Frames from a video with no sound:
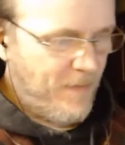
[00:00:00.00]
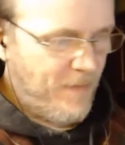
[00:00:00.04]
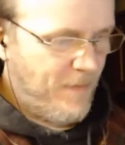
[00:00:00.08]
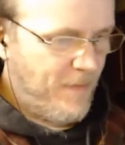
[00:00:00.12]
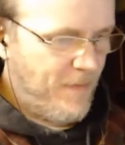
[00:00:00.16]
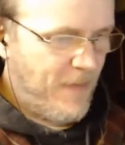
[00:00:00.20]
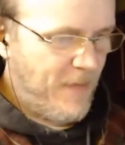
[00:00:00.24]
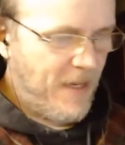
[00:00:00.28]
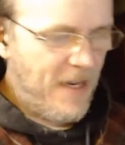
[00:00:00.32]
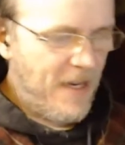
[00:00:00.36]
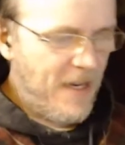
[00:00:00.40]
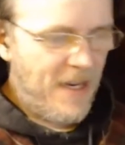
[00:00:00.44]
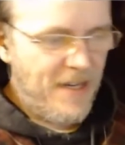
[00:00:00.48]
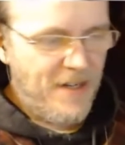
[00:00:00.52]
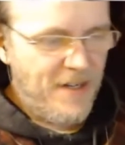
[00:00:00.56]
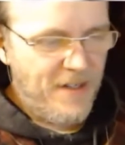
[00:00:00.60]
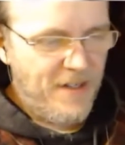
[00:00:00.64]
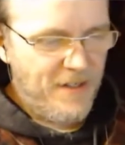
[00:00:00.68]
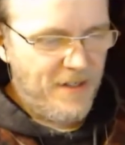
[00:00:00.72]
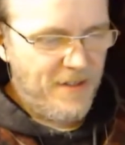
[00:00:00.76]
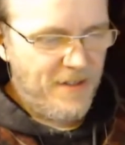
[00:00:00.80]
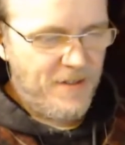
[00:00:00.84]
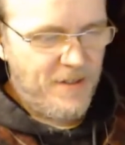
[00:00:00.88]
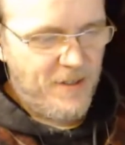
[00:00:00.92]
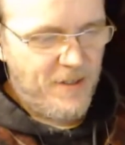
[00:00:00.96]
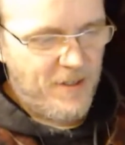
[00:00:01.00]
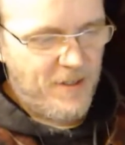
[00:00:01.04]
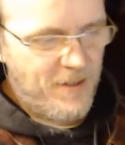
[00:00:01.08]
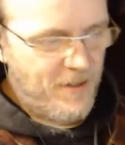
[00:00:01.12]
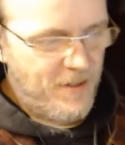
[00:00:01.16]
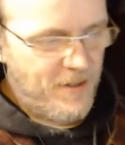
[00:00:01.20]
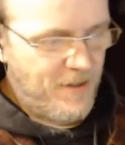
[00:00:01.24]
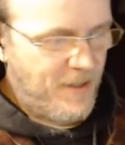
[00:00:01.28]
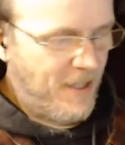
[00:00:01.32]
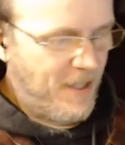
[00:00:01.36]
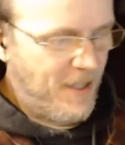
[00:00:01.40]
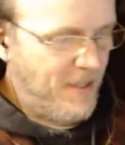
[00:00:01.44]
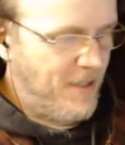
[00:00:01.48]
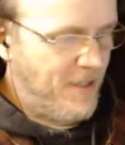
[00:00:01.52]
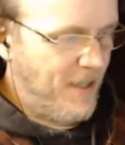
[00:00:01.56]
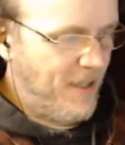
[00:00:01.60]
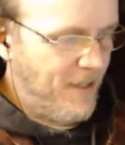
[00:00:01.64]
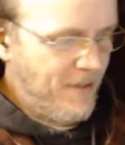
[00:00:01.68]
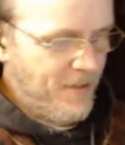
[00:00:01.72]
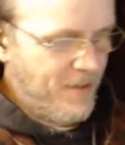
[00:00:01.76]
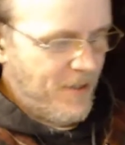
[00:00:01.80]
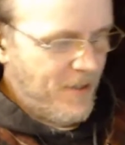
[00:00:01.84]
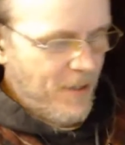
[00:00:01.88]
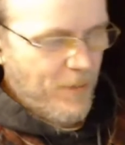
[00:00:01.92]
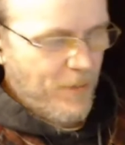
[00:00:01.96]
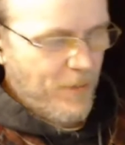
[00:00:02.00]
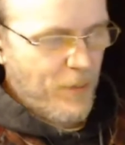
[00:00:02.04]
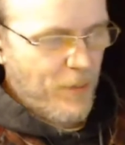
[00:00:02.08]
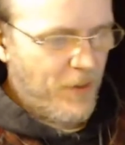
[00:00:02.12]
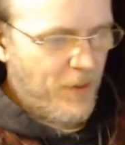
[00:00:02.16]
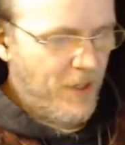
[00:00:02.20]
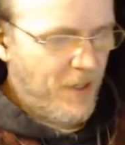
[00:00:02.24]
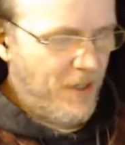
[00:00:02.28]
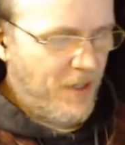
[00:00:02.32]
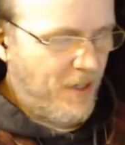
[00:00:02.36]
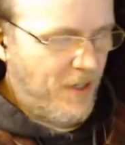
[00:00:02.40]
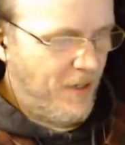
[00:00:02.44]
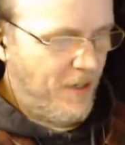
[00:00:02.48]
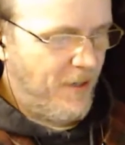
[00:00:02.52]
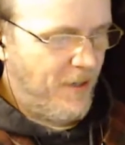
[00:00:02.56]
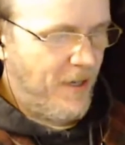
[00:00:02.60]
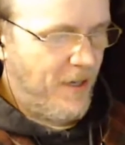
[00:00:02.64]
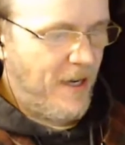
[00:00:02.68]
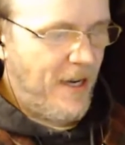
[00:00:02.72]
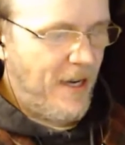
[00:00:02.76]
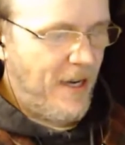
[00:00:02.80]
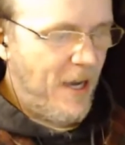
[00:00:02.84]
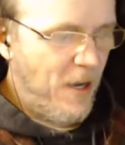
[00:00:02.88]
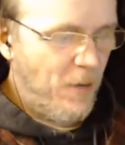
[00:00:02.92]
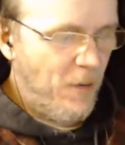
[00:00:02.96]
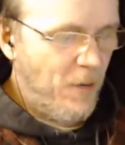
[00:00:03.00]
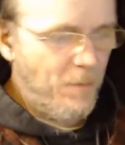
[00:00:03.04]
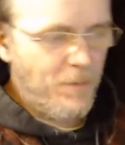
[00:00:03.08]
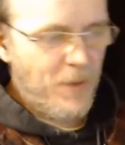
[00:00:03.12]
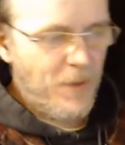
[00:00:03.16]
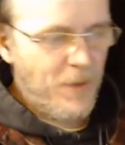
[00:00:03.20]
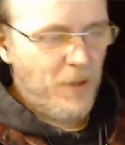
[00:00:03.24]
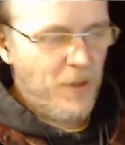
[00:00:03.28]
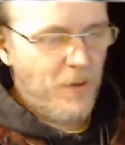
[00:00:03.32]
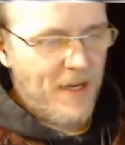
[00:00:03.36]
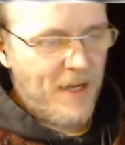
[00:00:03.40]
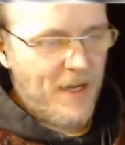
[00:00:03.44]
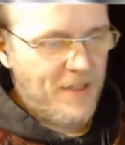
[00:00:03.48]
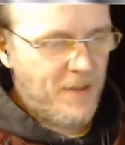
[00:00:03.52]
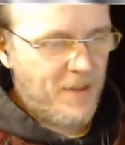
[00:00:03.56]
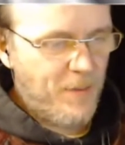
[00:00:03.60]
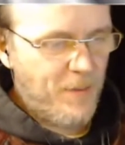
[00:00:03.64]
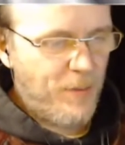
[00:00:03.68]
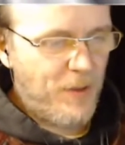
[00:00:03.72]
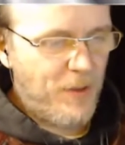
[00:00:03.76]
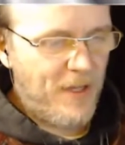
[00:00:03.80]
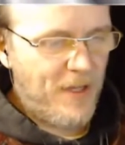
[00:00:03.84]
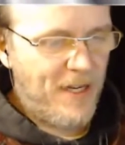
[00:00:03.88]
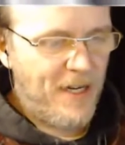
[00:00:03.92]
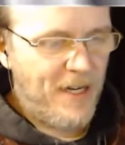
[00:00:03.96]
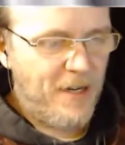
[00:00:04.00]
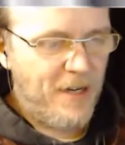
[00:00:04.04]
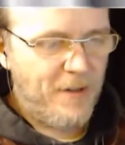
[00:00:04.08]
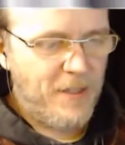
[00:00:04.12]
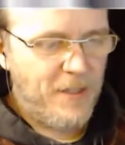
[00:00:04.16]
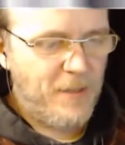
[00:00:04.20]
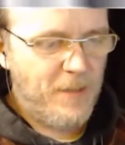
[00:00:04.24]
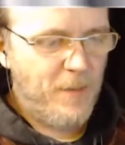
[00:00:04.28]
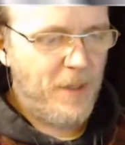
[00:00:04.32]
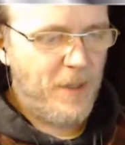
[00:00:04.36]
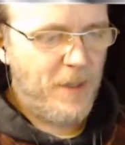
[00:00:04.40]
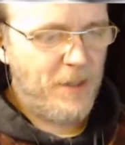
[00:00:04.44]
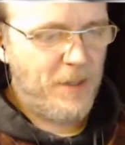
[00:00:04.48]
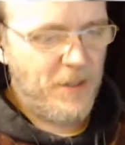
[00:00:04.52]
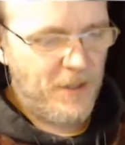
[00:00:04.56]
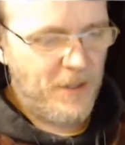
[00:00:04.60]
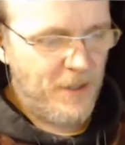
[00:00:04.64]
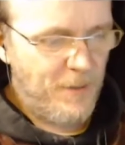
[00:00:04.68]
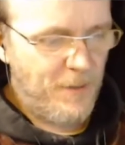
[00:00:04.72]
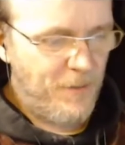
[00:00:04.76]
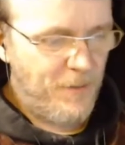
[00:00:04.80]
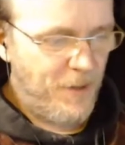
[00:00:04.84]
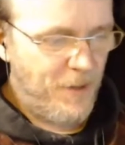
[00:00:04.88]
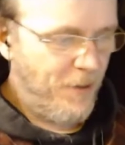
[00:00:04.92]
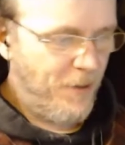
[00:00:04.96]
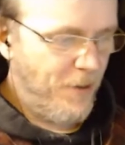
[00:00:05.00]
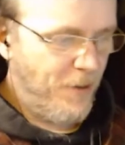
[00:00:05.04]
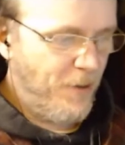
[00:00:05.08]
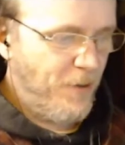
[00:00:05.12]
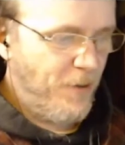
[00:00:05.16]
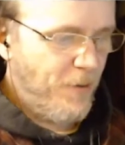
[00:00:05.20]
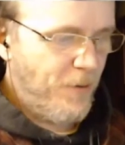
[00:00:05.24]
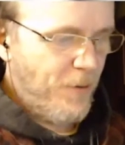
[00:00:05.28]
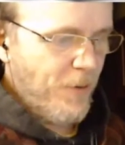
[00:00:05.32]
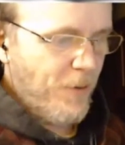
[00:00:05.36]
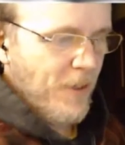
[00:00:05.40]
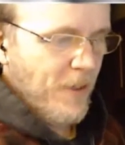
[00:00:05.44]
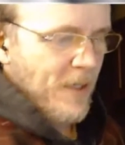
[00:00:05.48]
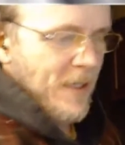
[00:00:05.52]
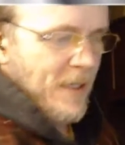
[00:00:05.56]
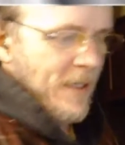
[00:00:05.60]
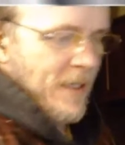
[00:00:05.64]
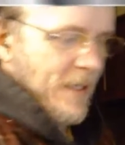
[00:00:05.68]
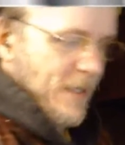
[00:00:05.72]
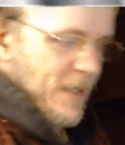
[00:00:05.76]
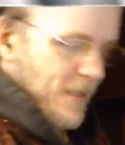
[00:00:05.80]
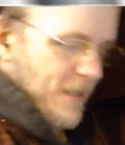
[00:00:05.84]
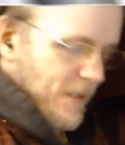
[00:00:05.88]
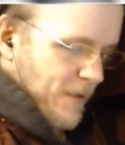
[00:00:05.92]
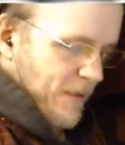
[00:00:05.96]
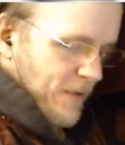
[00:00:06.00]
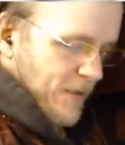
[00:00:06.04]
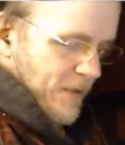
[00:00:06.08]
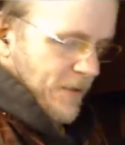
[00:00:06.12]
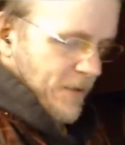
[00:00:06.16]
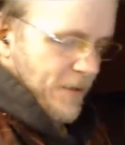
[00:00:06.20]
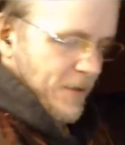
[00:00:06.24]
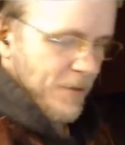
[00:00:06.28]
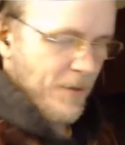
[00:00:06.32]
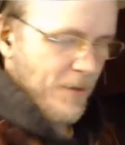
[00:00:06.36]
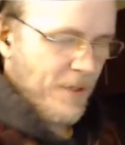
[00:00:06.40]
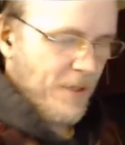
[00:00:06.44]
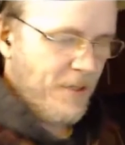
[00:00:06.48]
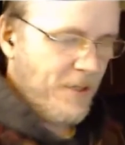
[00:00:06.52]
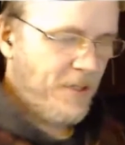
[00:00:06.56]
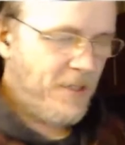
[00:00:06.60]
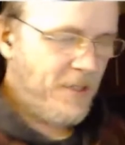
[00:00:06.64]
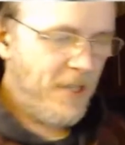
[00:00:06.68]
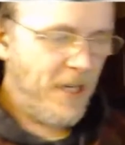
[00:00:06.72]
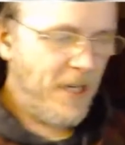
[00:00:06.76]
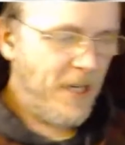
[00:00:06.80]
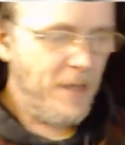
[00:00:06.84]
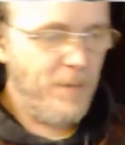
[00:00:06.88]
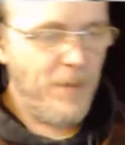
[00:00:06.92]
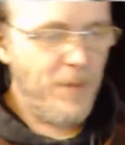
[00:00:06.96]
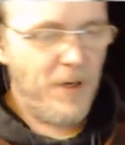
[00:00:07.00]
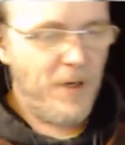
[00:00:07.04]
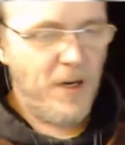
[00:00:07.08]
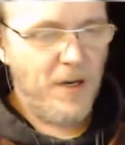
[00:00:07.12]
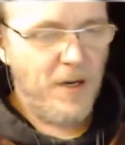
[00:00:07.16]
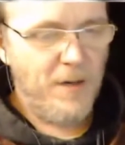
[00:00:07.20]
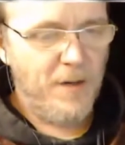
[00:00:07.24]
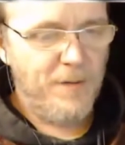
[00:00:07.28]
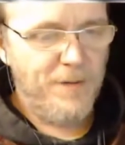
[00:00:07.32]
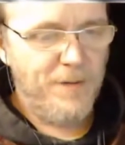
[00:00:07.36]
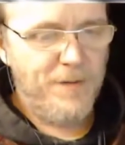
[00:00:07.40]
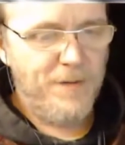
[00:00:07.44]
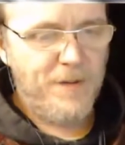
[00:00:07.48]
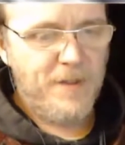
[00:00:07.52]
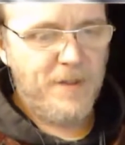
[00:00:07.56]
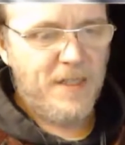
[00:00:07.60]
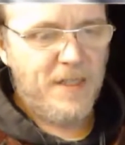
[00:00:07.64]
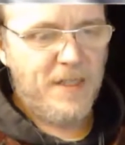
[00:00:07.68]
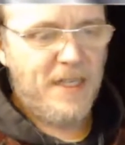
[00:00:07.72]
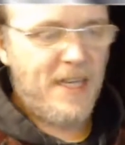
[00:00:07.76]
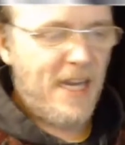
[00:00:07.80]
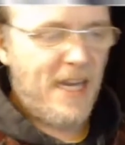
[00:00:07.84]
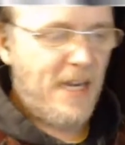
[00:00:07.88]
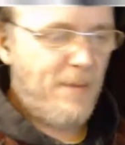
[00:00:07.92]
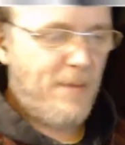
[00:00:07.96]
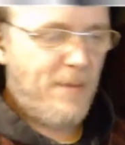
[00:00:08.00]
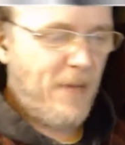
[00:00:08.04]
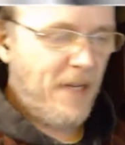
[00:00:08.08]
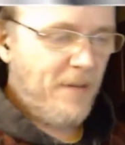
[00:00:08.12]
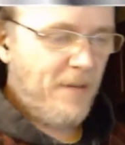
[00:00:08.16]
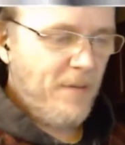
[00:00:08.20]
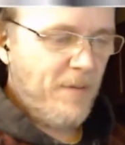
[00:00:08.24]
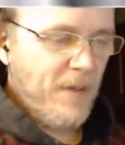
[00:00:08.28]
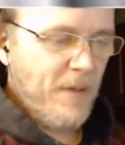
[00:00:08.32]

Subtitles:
The kind of details they put in here that help you as a player, especially if you're new to this type of gaming.